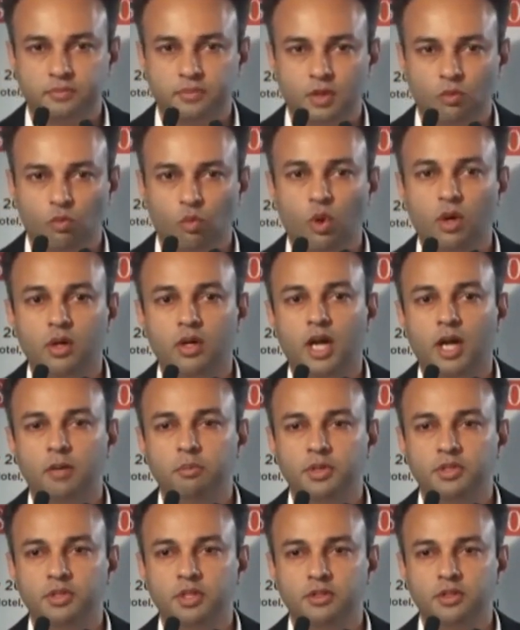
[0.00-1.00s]
What
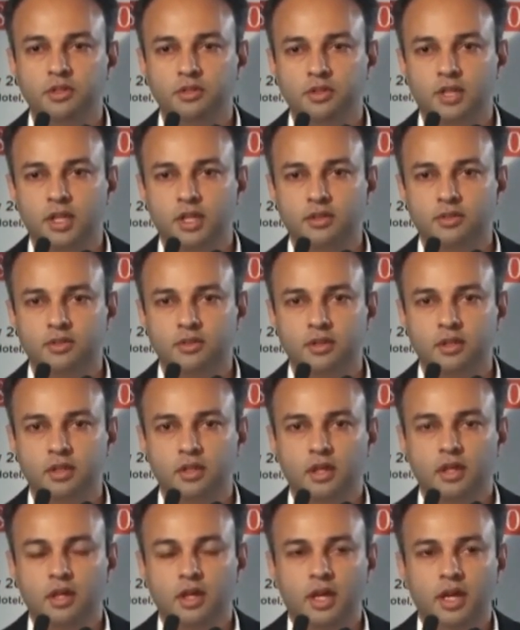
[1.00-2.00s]
IPCC says
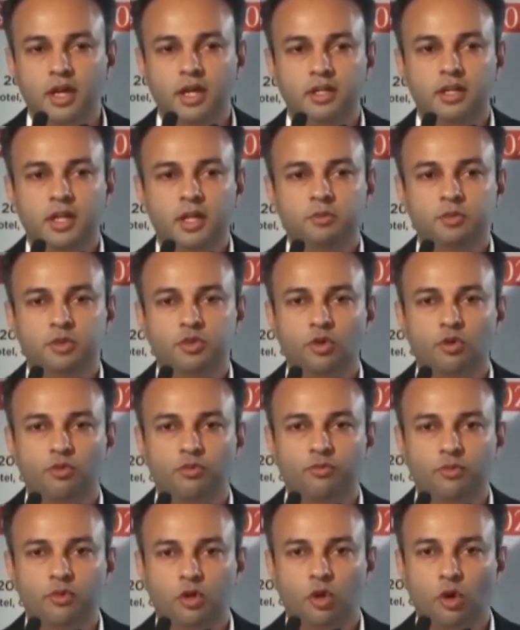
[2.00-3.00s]
in terms of
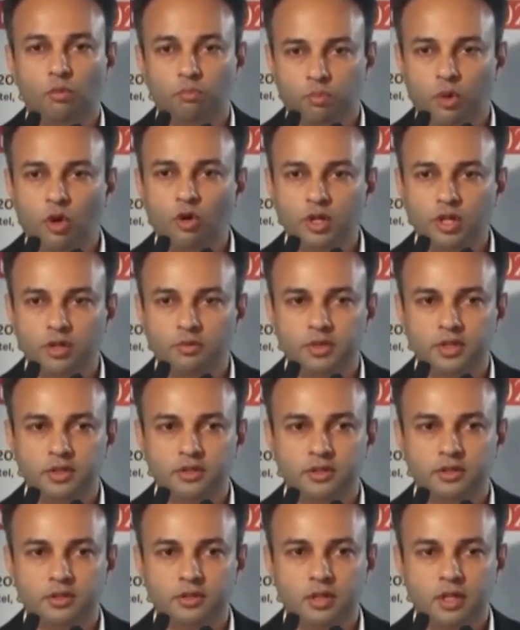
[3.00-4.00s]
compound
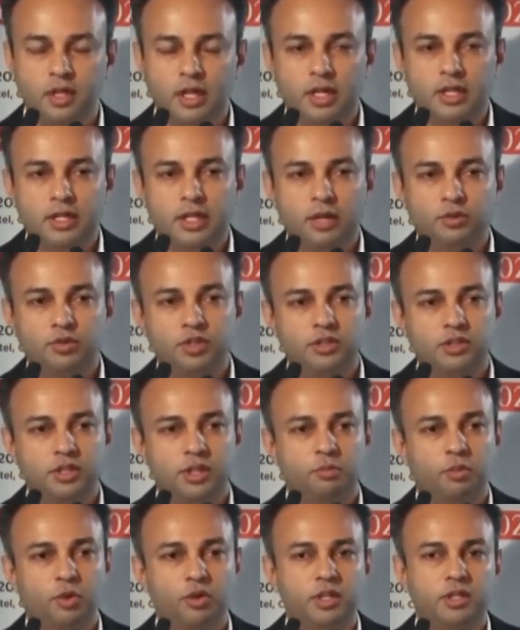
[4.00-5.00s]
events. Now, this is a
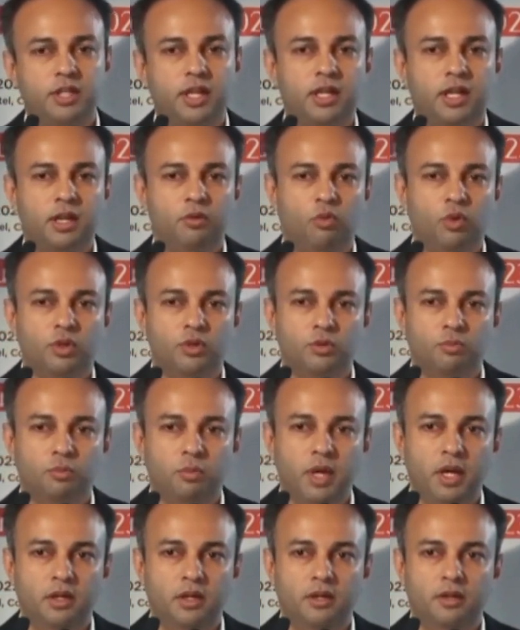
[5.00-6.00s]
point that I want to
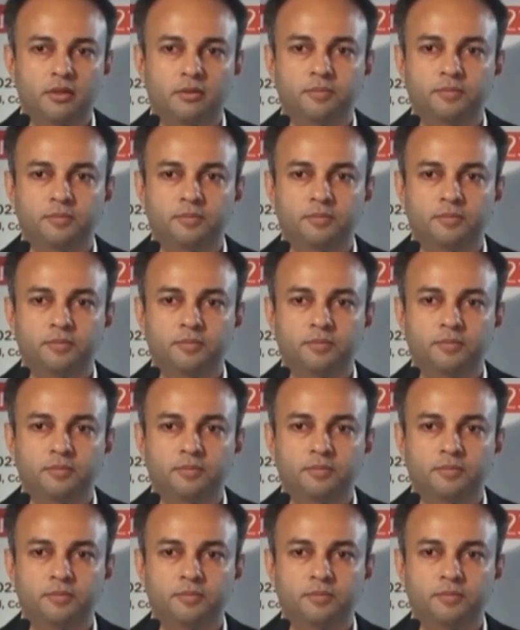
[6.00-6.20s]
make.